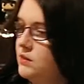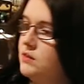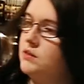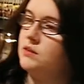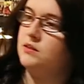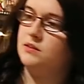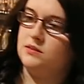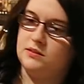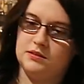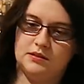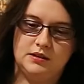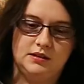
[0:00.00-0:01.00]

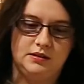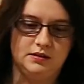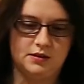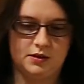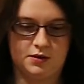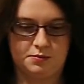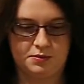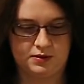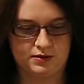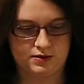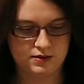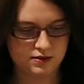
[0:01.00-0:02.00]
Let's
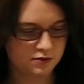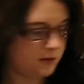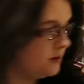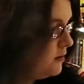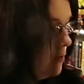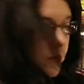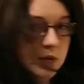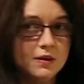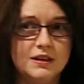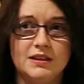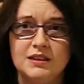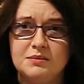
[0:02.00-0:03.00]
open this one. Oh,
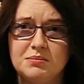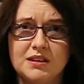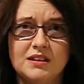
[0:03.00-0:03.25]
I need my